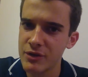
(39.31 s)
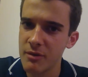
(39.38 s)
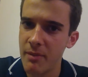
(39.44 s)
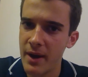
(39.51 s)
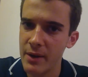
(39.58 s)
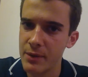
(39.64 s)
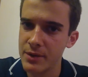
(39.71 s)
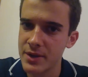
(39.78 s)

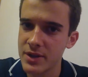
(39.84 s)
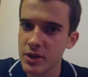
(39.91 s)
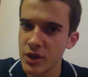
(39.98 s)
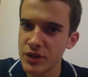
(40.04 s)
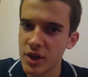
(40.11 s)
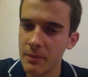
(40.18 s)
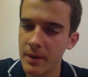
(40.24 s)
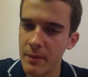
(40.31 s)
depending when this
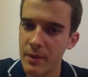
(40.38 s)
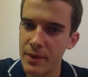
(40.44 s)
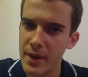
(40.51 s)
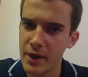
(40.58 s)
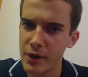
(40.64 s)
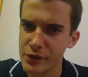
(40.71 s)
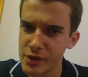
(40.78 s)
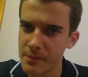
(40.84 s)
goes up and when
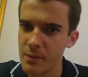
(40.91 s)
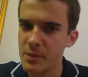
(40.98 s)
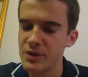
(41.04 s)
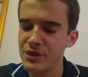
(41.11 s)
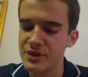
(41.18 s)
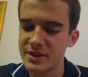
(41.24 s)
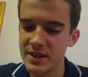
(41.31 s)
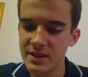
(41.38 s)
that goes up and when
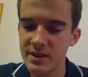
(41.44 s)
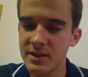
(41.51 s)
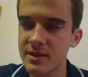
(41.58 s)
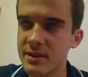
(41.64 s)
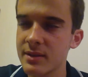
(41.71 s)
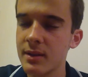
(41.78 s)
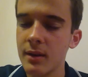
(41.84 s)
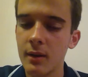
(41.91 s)
you see
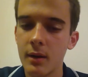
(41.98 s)
this.